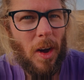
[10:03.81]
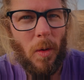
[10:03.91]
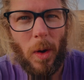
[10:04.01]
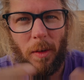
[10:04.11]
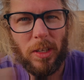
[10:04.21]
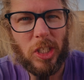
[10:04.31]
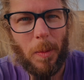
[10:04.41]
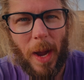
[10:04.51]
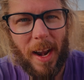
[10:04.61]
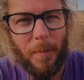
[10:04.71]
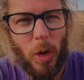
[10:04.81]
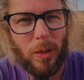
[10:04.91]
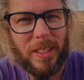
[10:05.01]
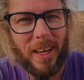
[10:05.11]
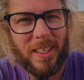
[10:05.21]
where there was some kind of
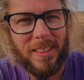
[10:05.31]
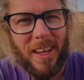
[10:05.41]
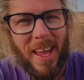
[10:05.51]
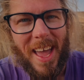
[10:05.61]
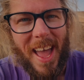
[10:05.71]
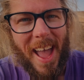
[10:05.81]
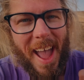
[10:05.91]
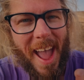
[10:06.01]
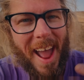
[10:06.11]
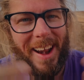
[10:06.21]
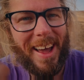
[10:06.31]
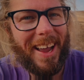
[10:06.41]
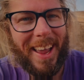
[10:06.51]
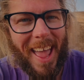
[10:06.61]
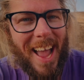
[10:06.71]
music, and I
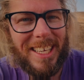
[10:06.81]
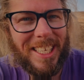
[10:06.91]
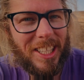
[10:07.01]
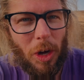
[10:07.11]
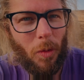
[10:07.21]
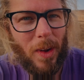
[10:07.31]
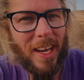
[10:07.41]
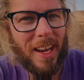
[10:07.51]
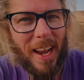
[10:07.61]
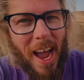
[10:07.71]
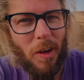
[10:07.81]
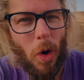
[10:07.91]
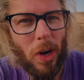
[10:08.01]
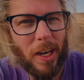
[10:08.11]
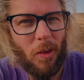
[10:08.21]
actually don't really like
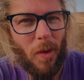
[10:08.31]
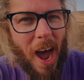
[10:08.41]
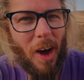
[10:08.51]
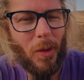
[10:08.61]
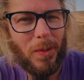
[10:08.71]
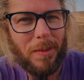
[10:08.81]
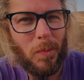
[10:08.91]
walking around